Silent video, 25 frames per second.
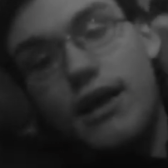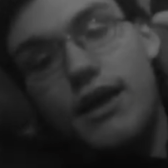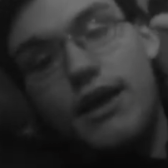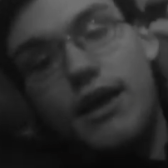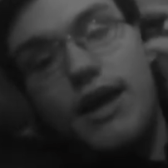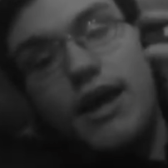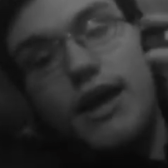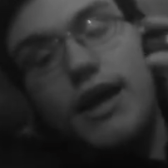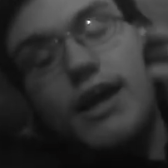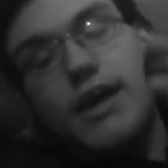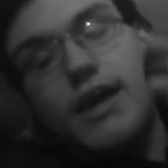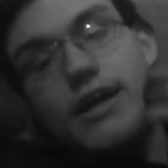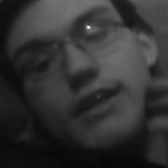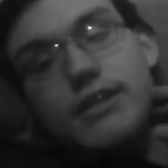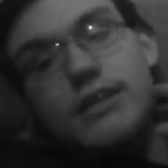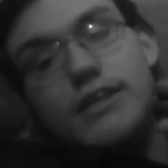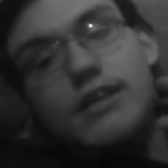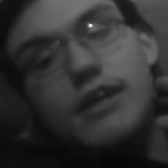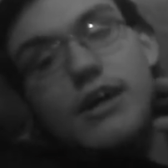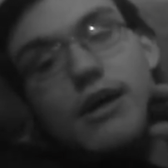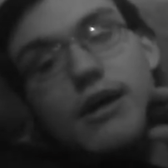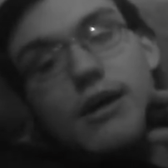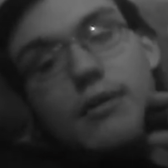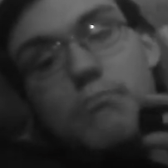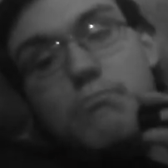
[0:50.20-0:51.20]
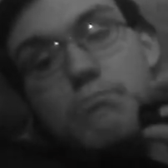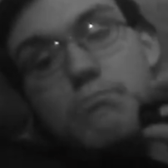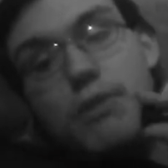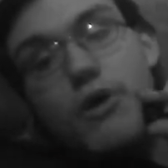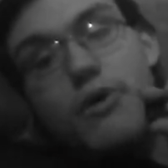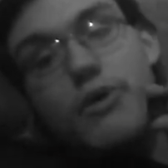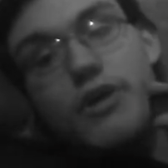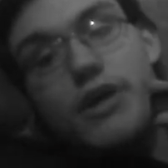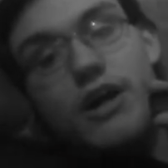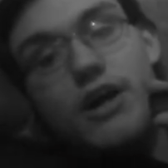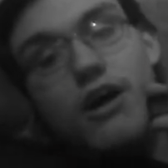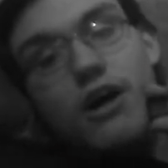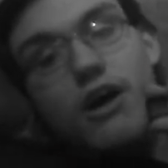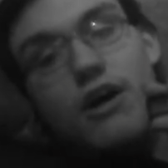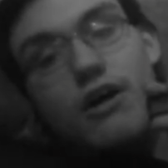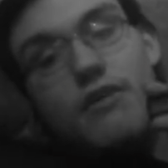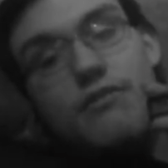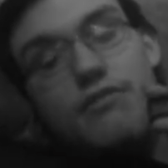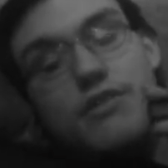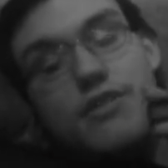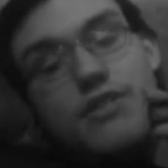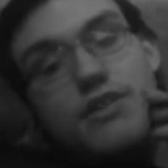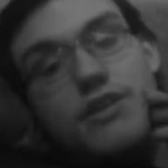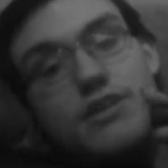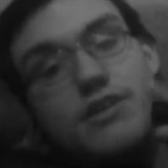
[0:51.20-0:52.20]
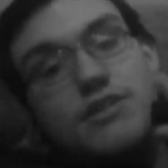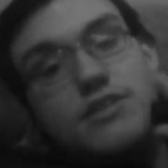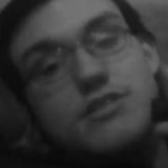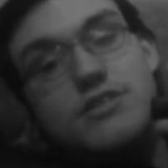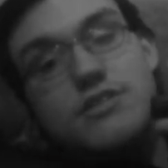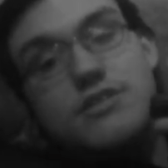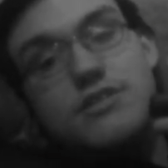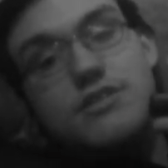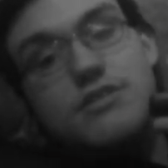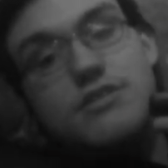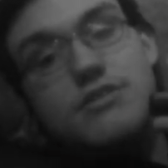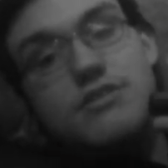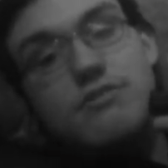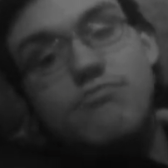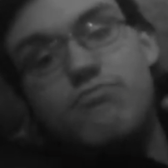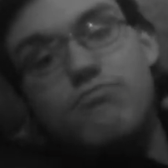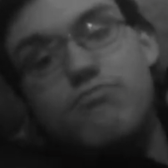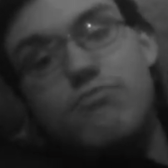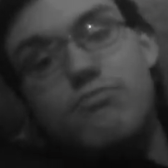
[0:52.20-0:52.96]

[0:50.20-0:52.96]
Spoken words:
And booting off of this